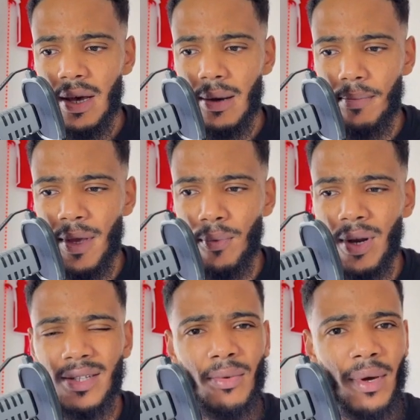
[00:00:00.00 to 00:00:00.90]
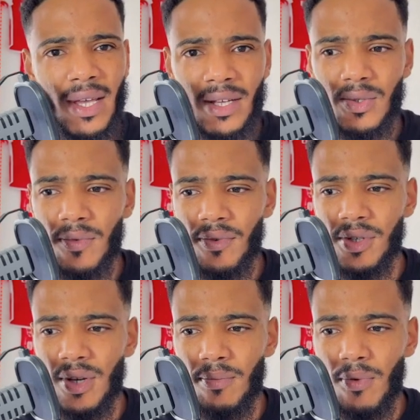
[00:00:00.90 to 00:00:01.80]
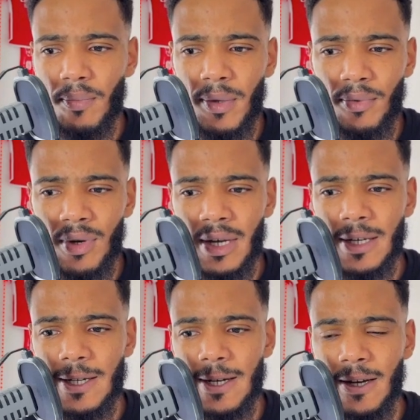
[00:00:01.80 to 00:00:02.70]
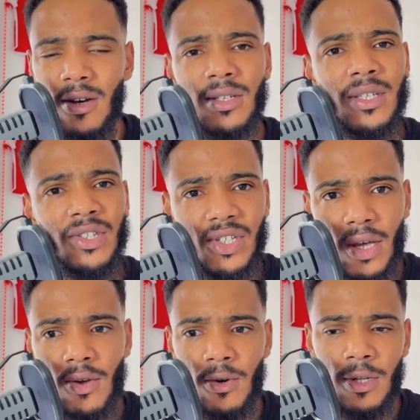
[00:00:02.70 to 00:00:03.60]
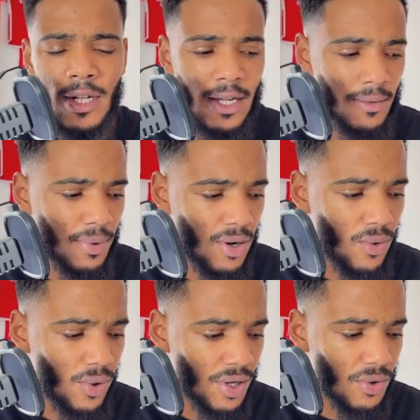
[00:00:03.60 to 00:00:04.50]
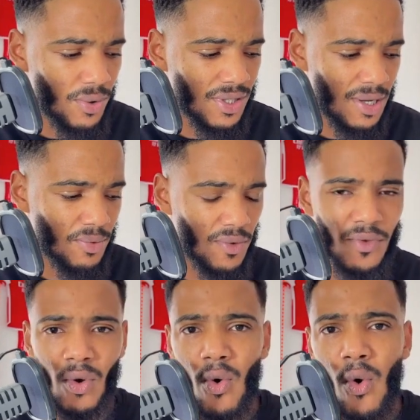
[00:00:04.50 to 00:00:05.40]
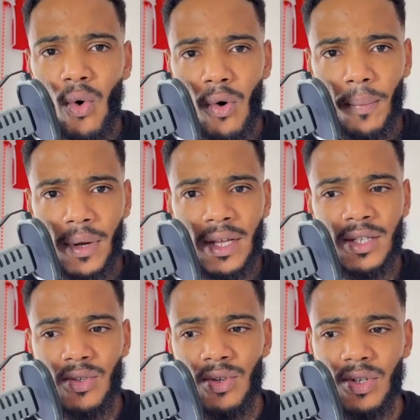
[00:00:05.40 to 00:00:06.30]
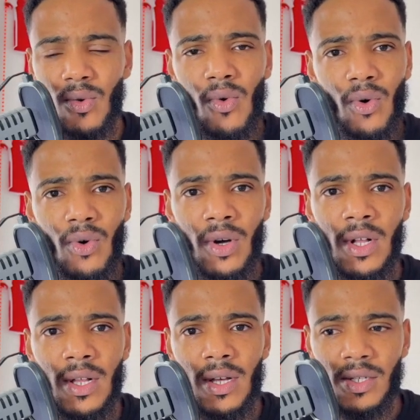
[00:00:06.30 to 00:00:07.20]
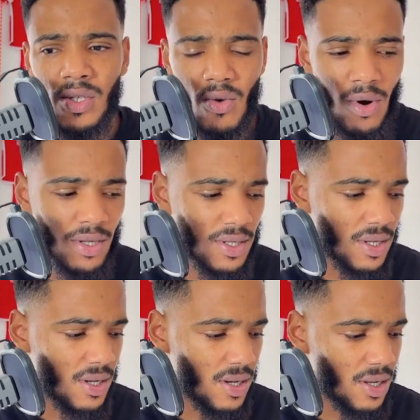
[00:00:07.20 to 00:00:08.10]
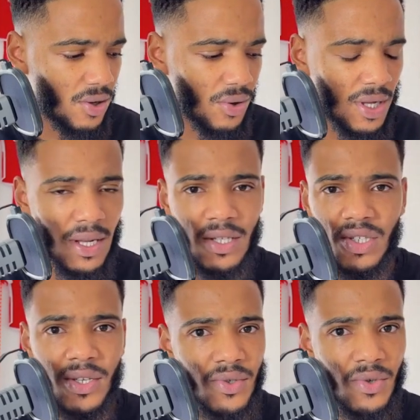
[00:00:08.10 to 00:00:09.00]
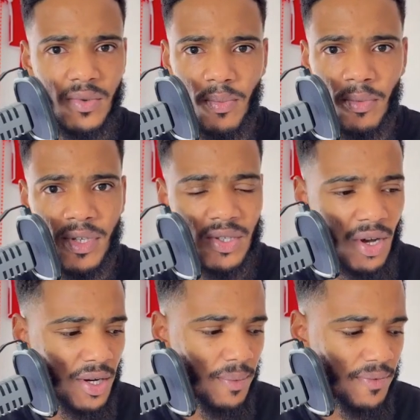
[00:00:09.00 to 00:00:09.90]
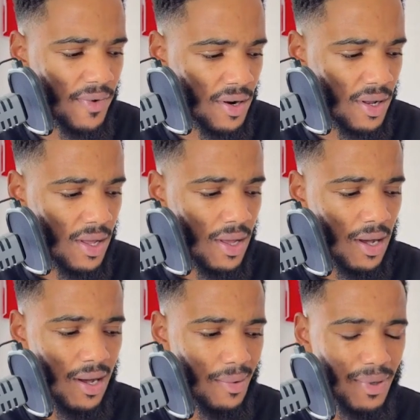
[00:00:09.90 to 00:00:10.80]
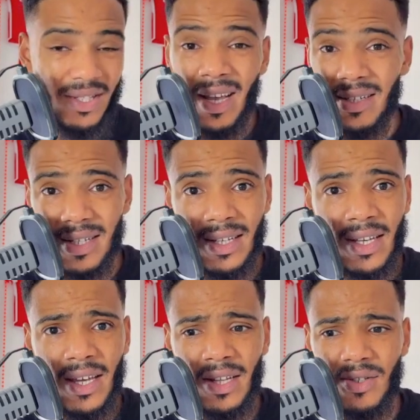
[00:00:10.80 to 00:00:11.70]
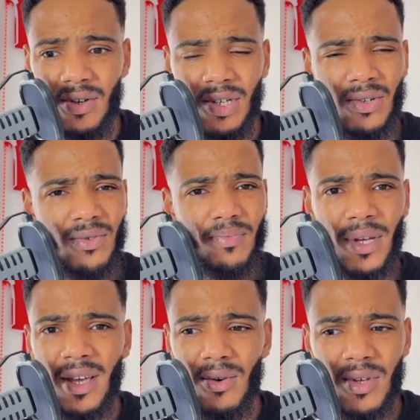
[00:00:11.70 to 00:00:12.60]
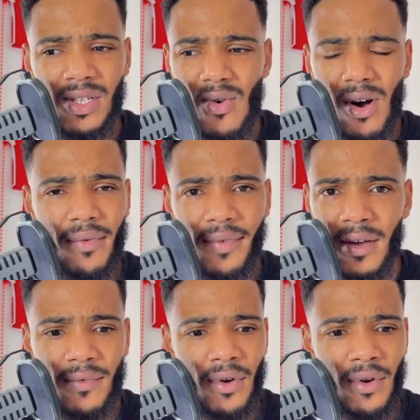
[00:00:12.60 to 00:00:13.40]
People like Tomayasu, for example, people like Zinchenko. But all in all, in terms of the core players on the core squad, you're looking at Jesus probably starting up front, potentially Nketiah. Mikel, he's got a thing for